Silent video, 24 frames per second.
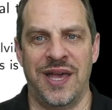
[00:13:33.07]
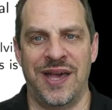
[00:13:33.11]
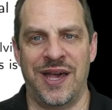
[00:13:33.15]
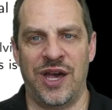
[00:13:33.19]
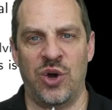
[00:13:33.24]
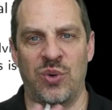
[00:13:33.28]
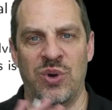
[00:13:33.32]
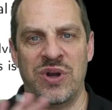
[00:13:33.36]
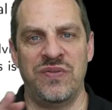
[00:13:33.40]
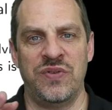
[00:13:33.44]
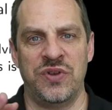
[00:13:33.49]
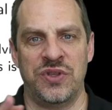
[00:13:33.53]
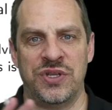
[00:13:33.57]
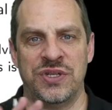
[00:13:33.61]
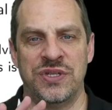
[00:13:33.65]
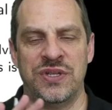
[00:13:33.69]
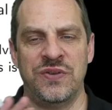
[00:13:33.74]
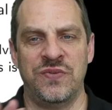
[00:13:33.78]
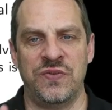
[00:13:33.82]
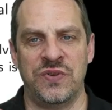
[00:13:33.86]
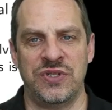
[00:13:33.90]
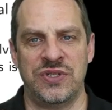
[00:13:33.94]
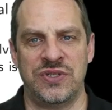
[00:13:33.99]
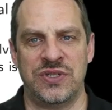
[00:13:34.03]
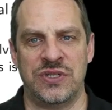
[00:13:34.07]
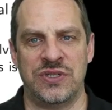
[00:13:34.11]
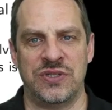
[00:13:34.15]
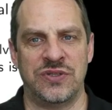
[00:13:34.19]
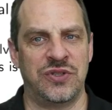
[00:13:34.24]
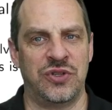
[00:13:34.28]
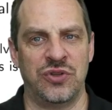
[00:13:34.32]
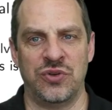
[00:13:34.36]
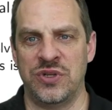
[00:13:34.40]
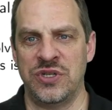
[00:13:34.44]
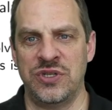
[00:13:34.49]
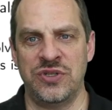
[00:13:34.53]
However, the difference is
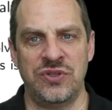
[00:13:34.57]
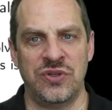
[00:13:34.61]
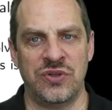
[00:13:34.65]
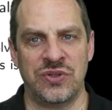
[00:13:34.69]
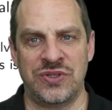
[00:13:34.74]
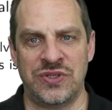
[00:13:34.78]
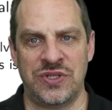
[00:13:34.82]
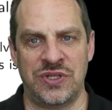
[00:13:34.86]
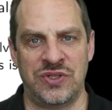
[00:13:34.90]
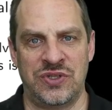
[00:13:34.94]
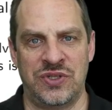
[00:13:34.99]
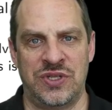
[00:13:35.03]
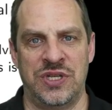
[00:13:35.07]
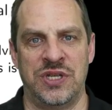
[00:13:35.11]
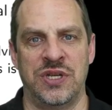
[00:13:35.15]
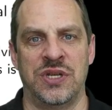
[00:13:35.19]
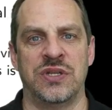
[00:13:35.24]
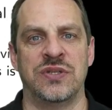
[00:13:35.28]
there is no such thing